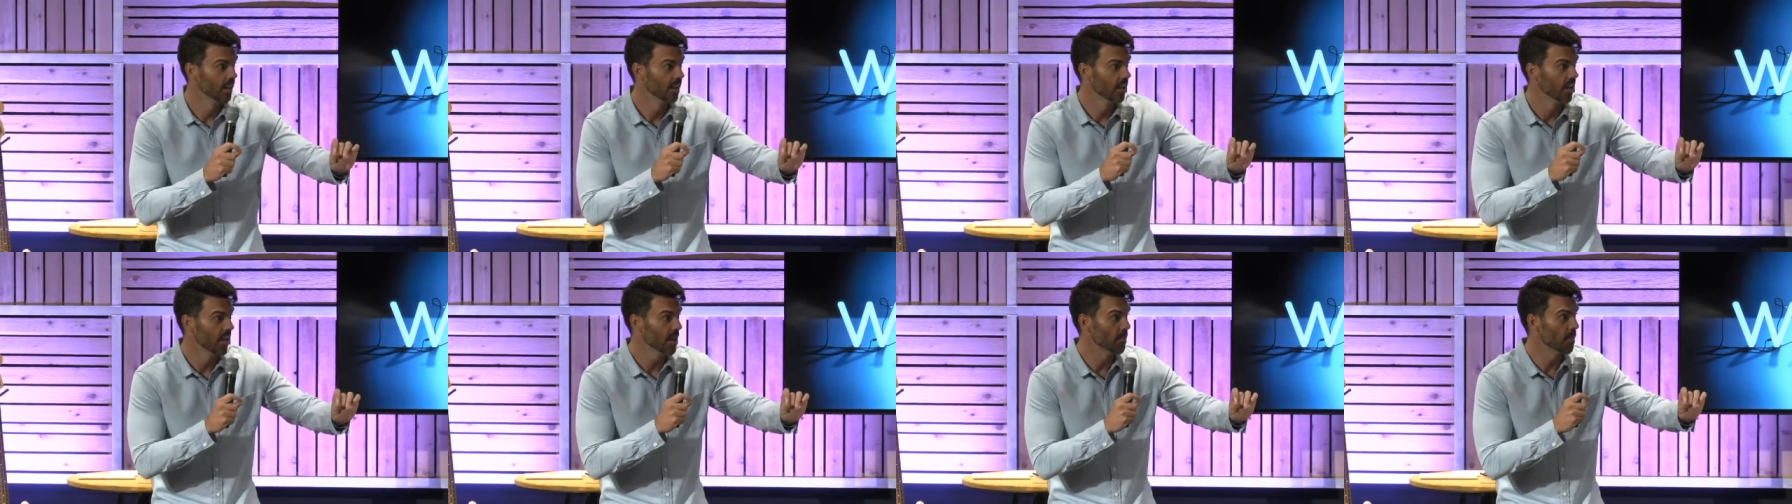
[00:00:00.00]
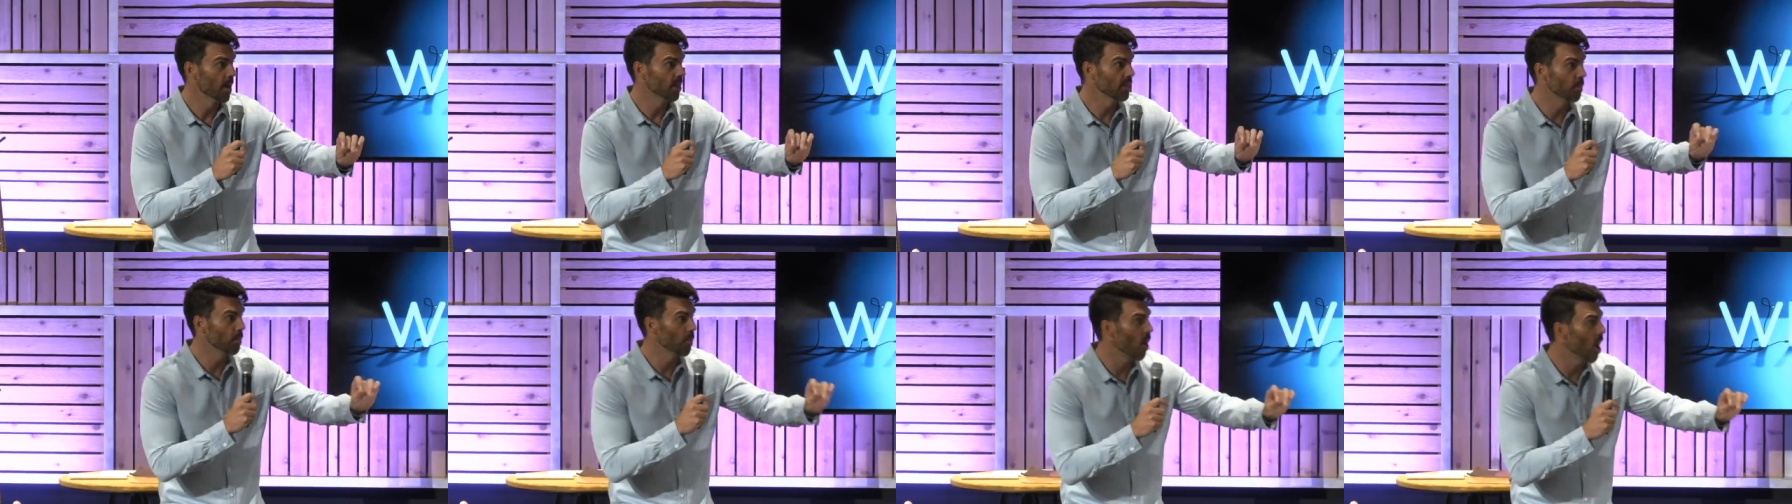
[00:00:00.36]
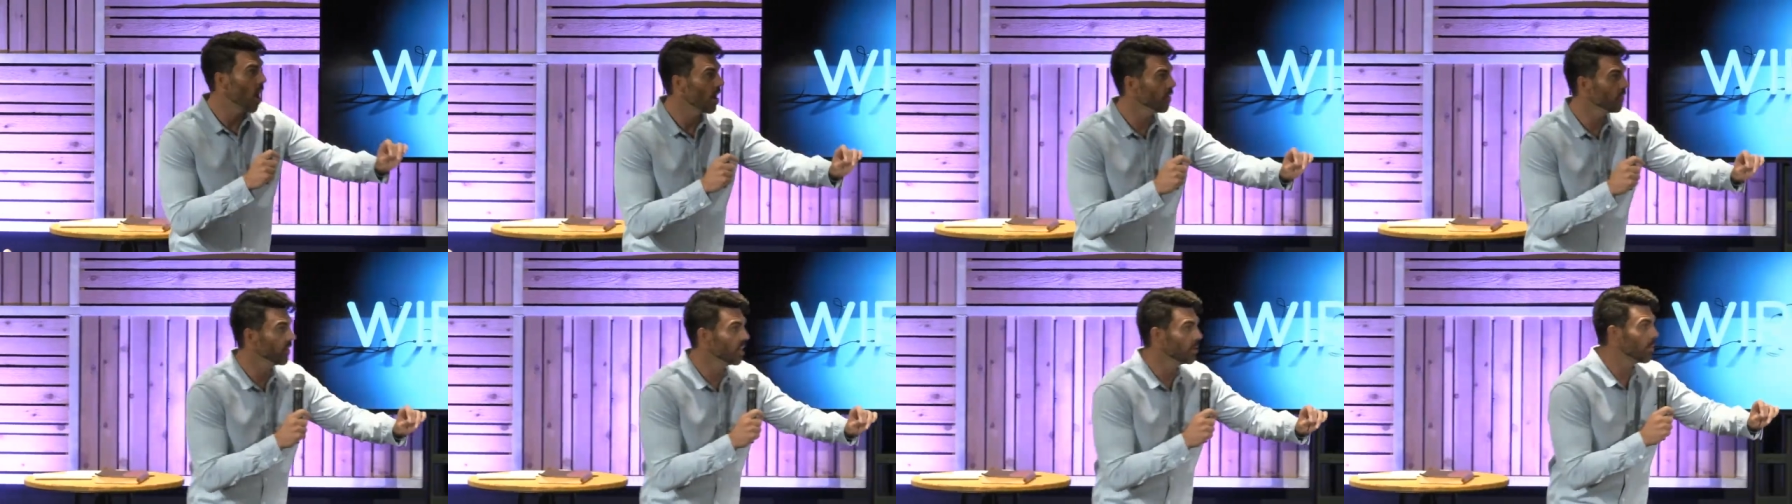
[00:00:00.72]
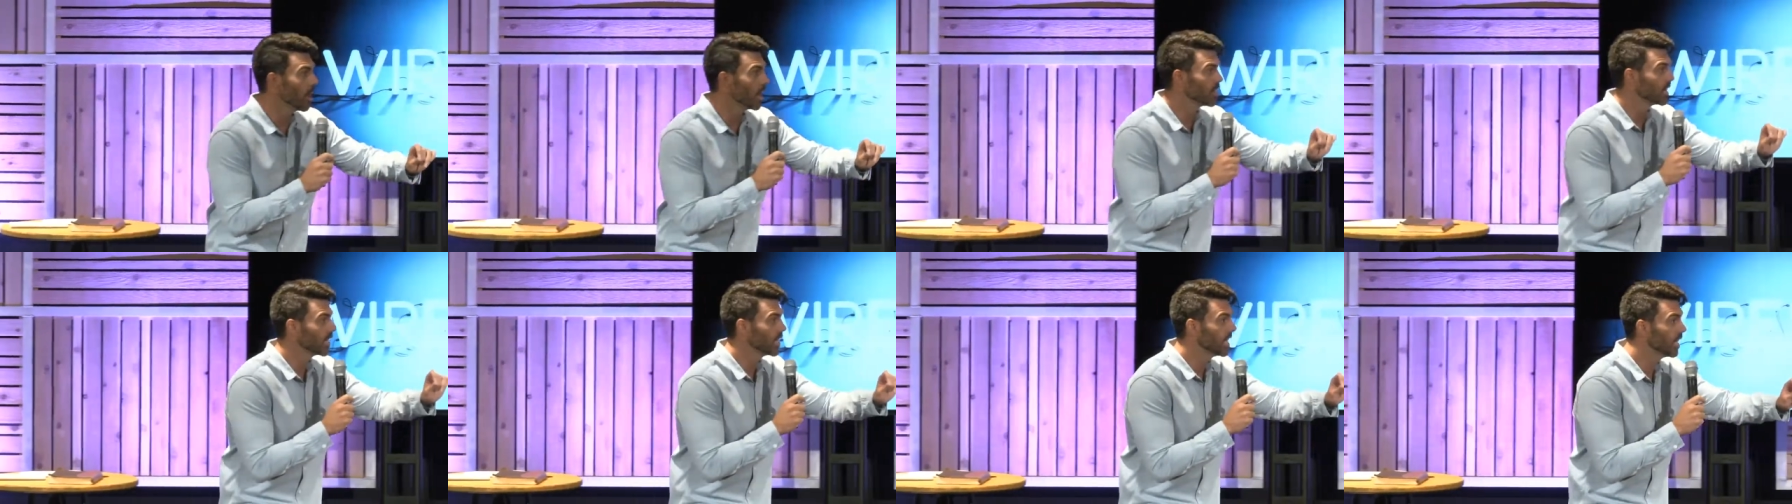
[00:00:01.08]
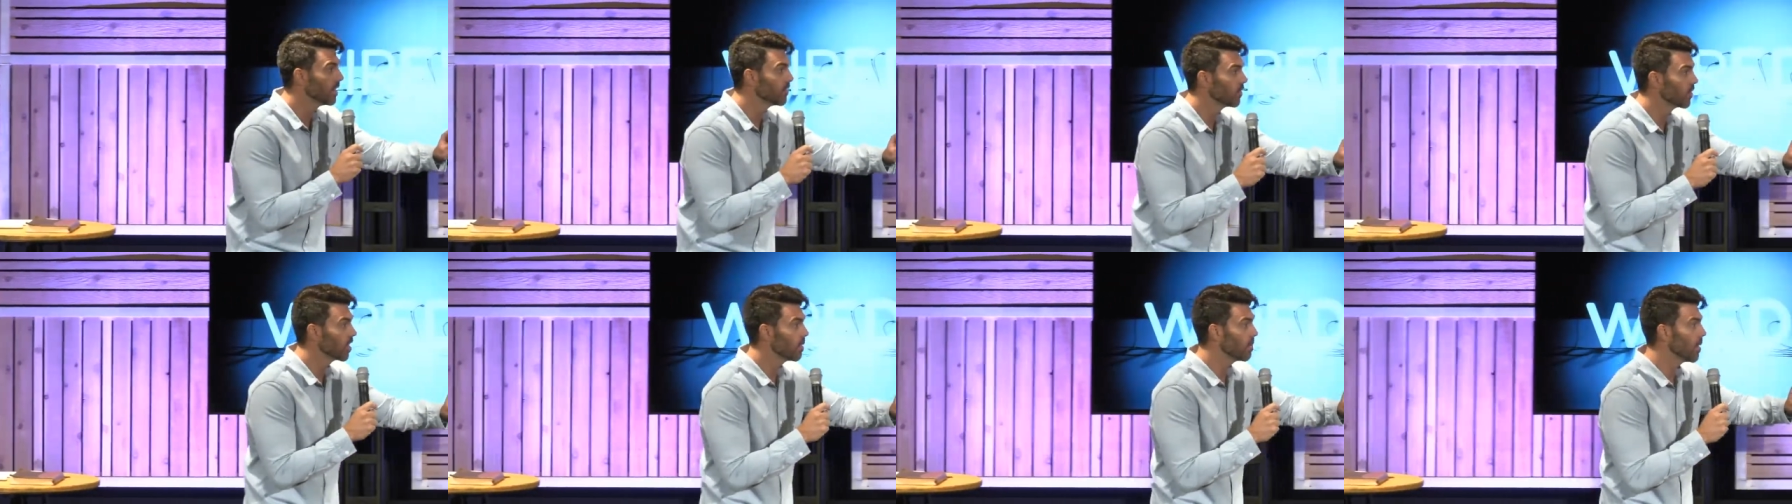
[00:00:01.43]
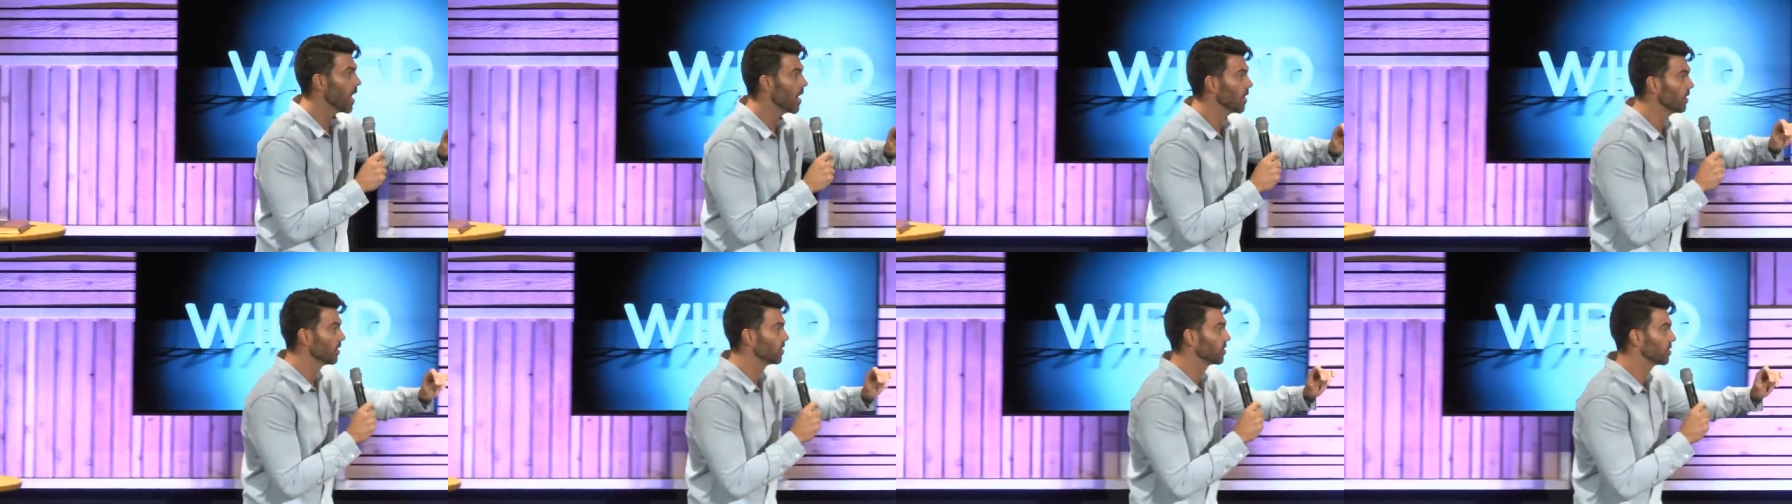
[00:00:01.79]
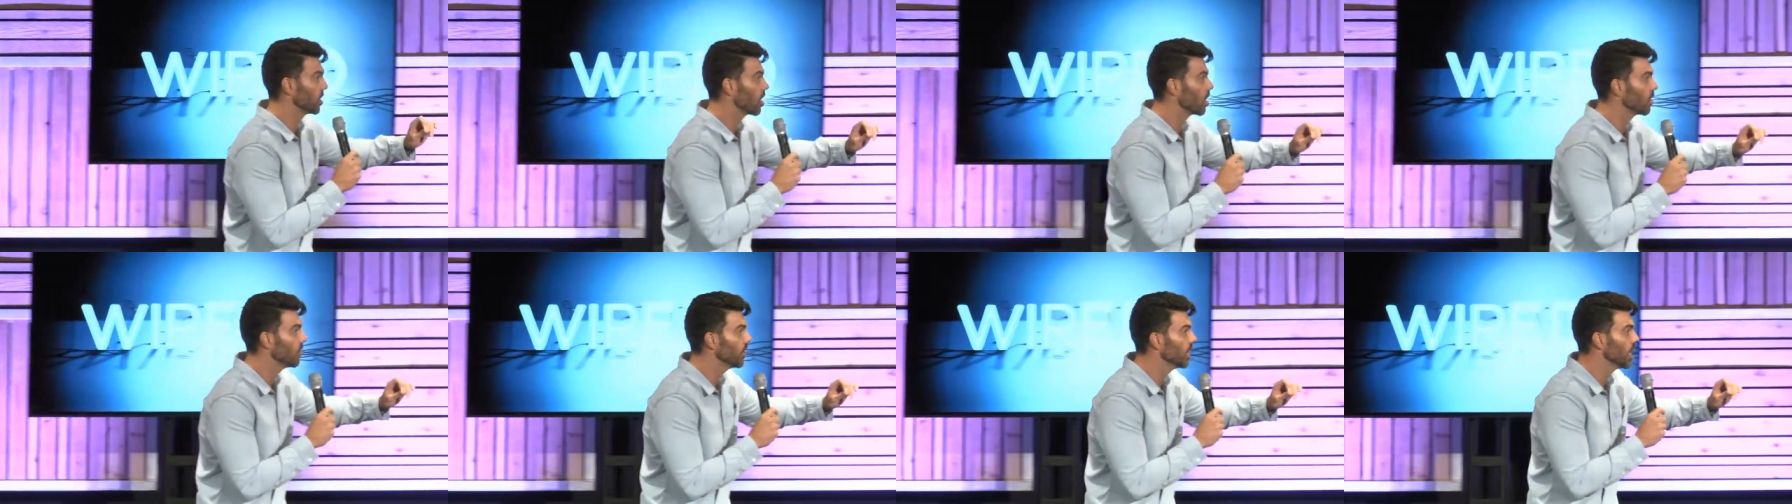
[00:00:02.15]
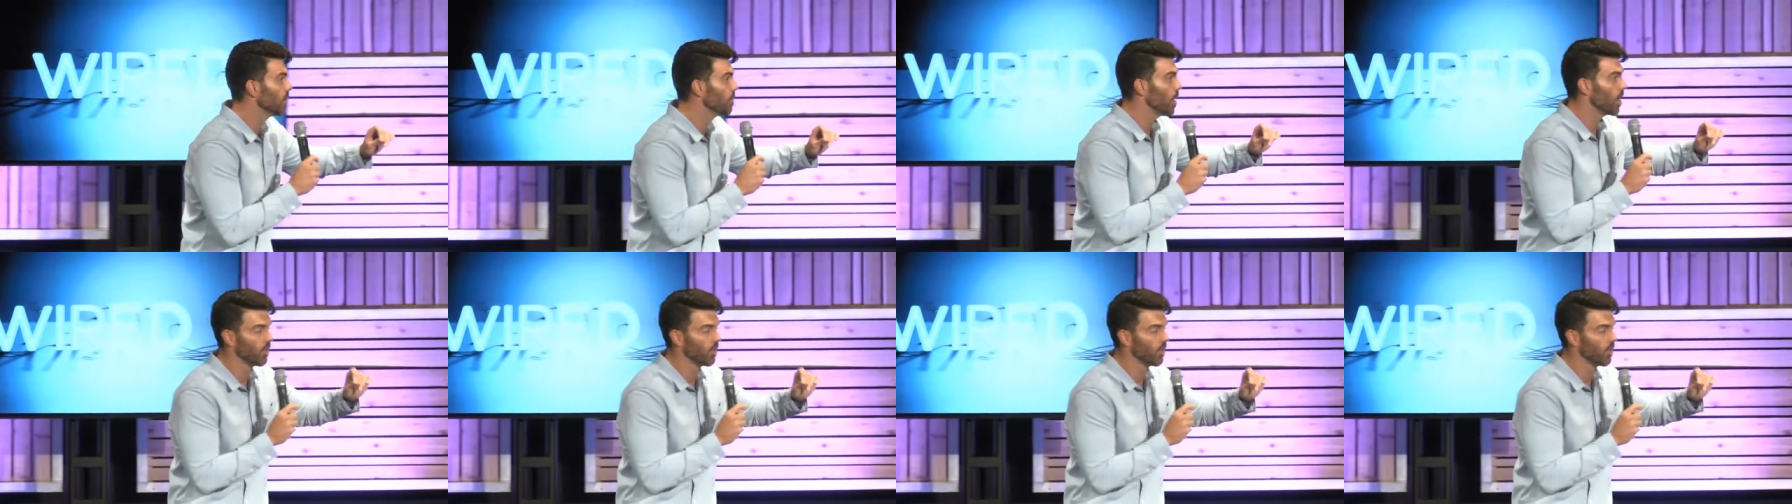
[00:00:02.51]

Am I the prophet? Am I the giver? Am I the servant? Am I the